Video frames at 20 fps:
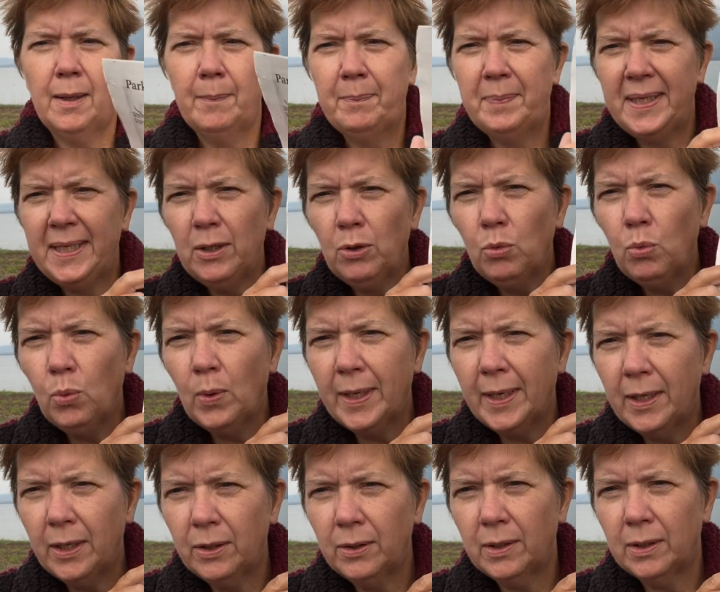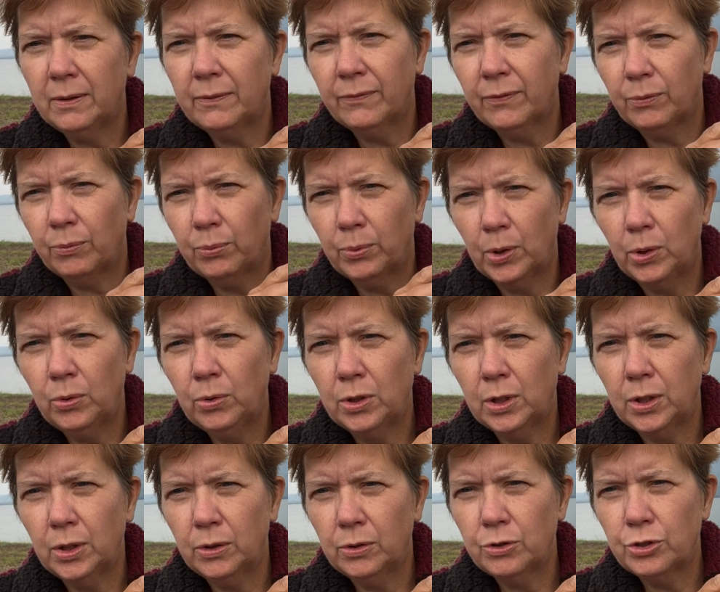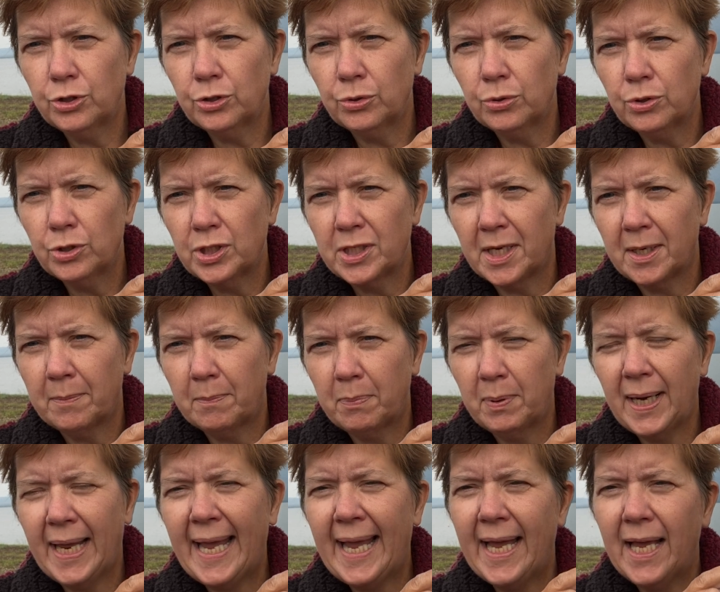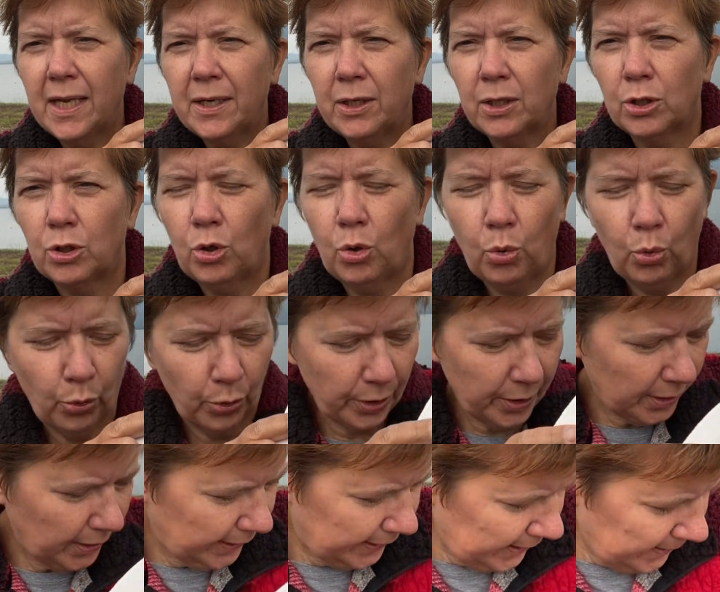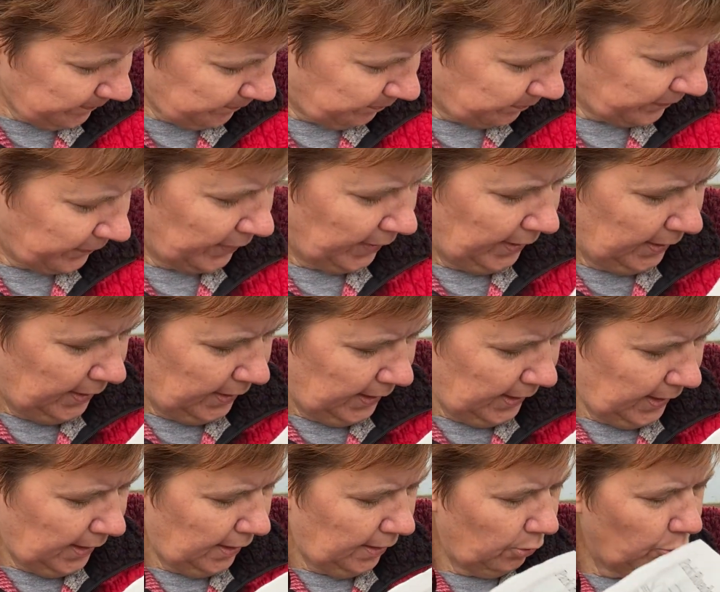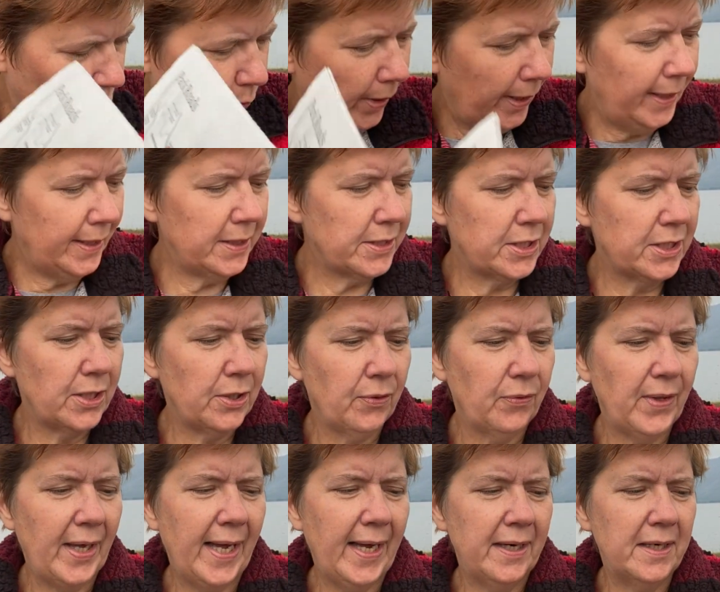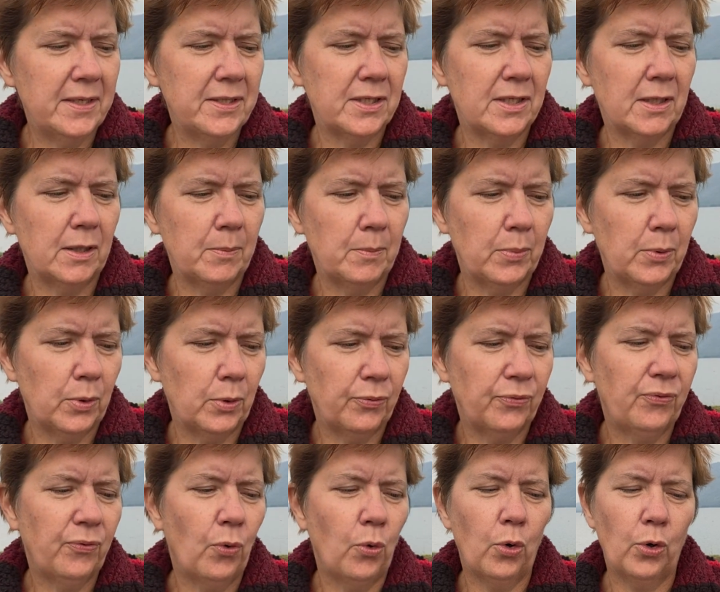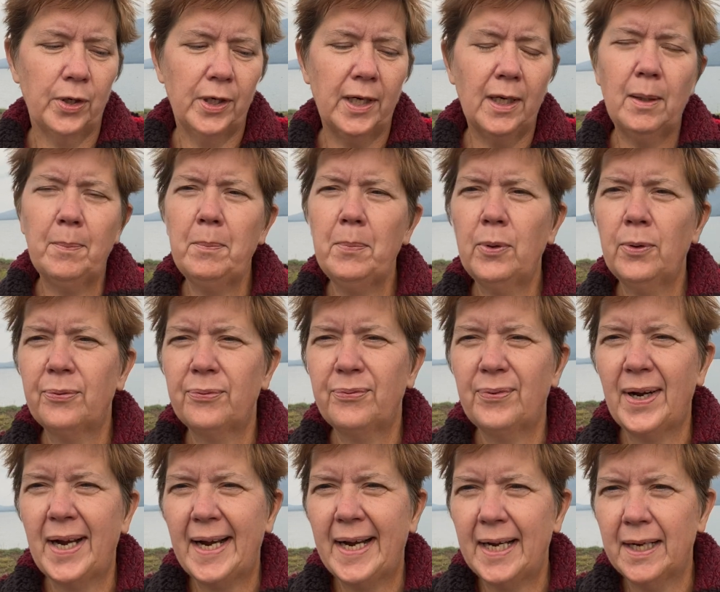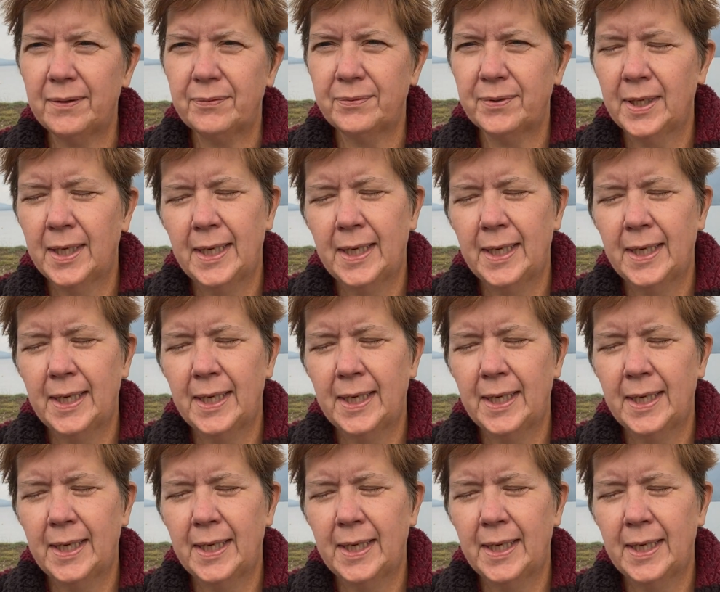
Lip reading: be aware of the road closures and plan accordingly. All right, so that is number 4. Number 5.